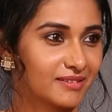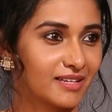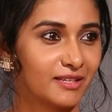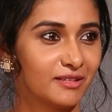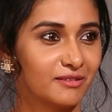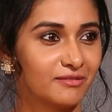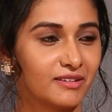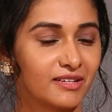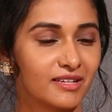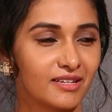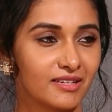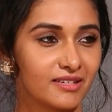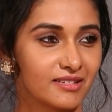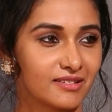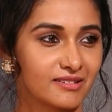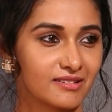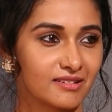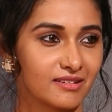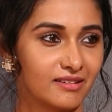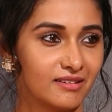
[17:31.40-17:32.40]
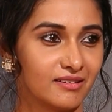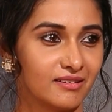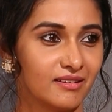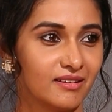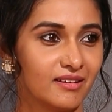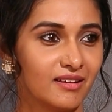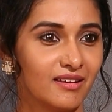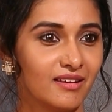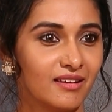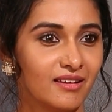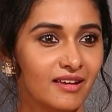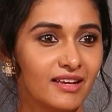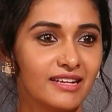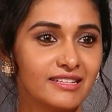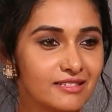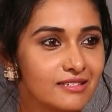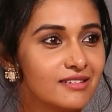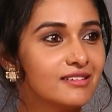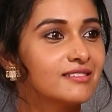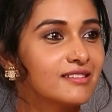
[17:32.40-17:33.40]
Otherwise,
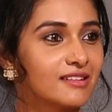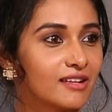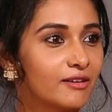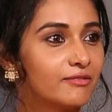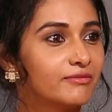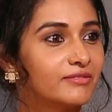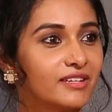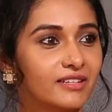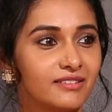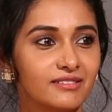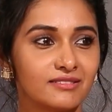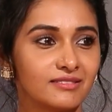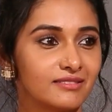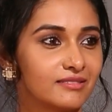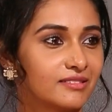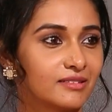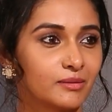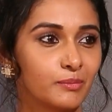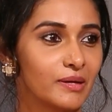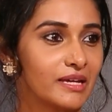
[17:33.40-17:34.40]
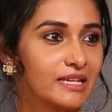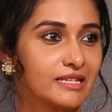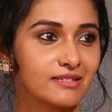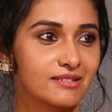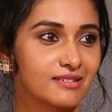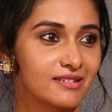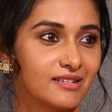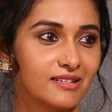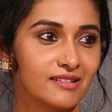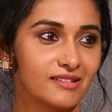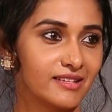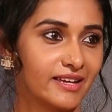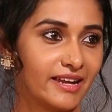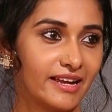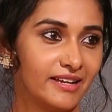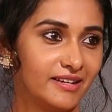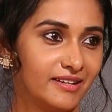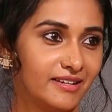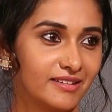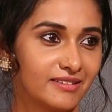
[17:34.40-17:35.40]
it's just love that remains till the
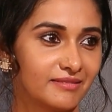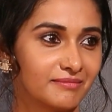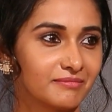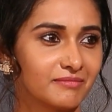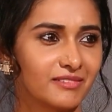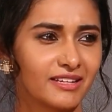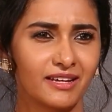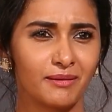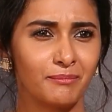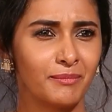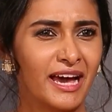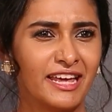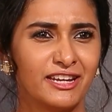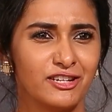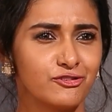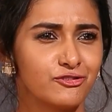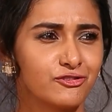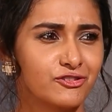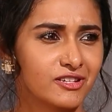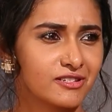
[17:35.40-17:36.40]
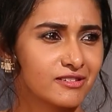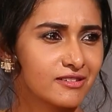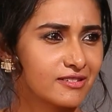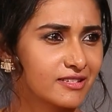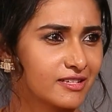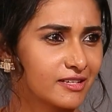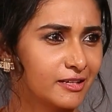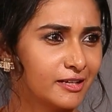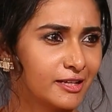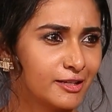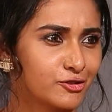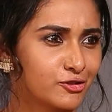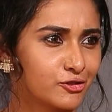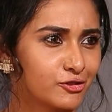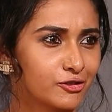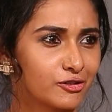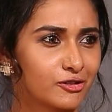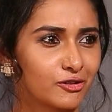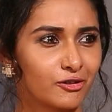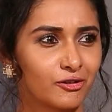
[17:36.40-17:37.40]
end. Marriage is just a
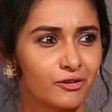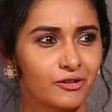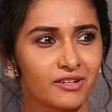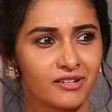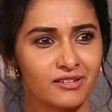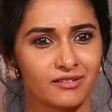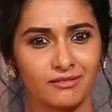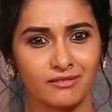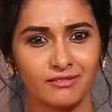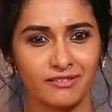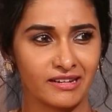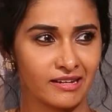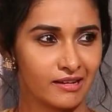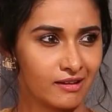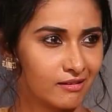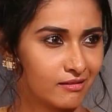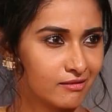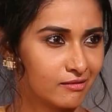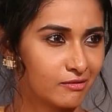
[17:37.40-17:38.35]
signature or a ring.